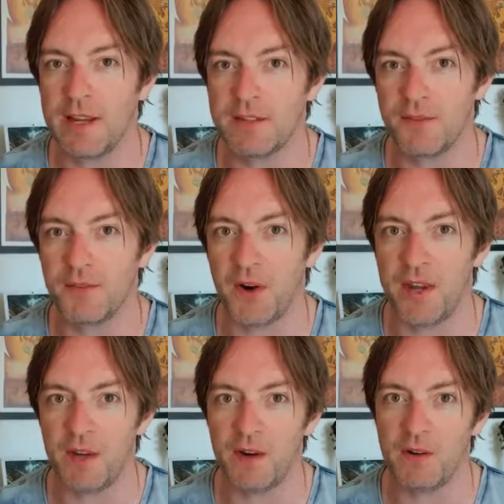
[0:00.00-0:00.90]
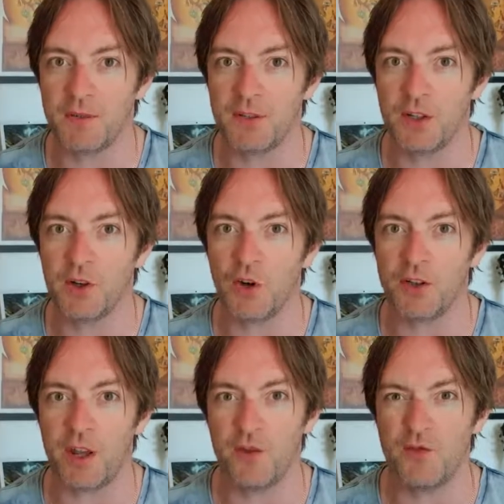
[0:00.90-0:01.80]
to Lesson 3 of the
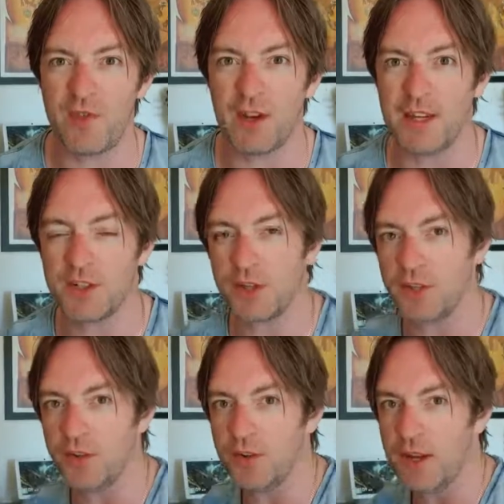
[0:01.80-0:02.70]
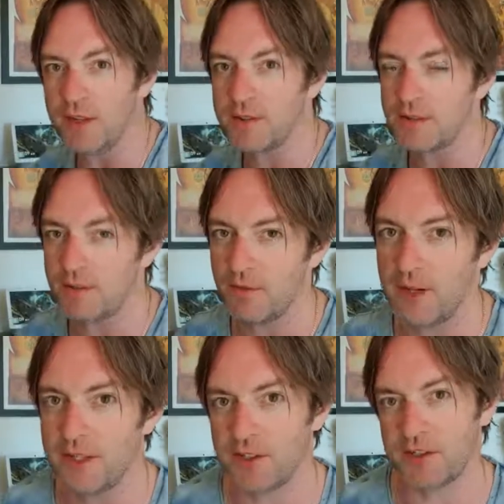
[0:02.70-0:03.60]
God and Revelation Unit,
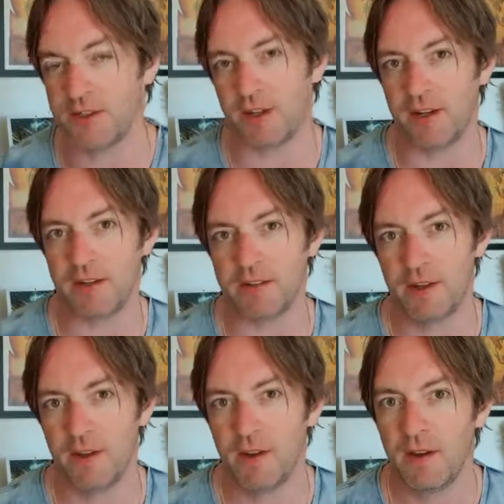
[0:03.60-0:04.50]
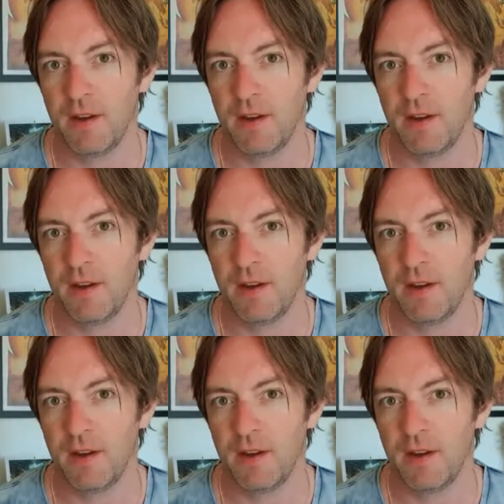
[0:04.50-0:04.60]
Religious Studies.